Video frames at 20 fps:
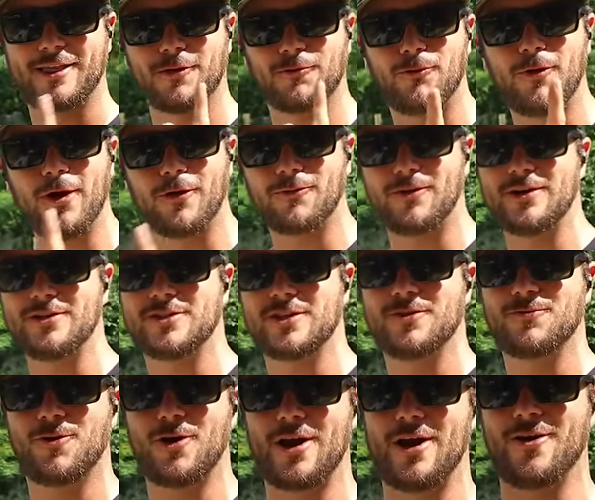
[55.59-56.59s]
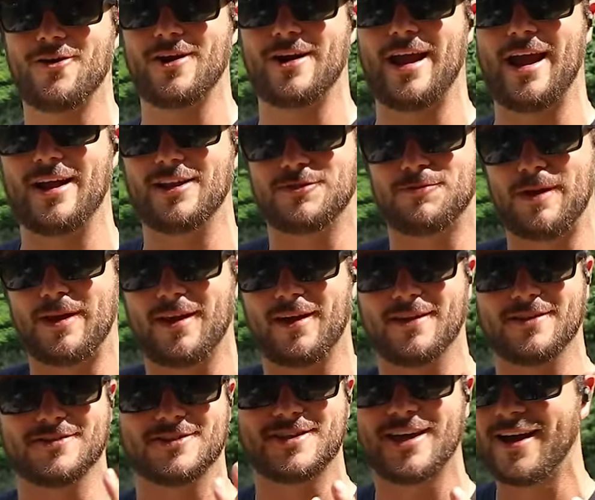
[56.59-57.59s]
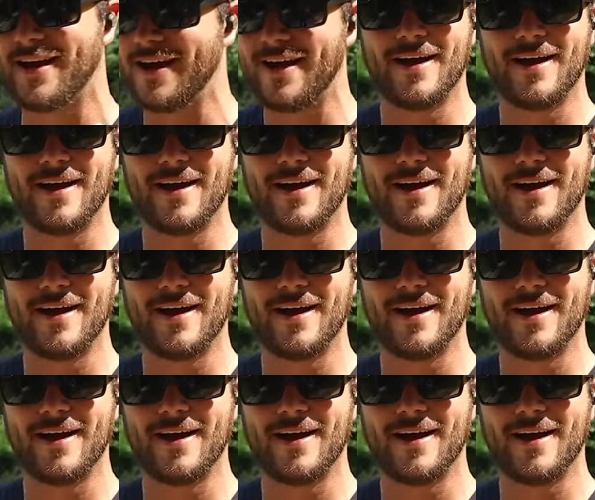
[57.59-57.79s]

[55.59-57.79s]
the real reason we're here today is because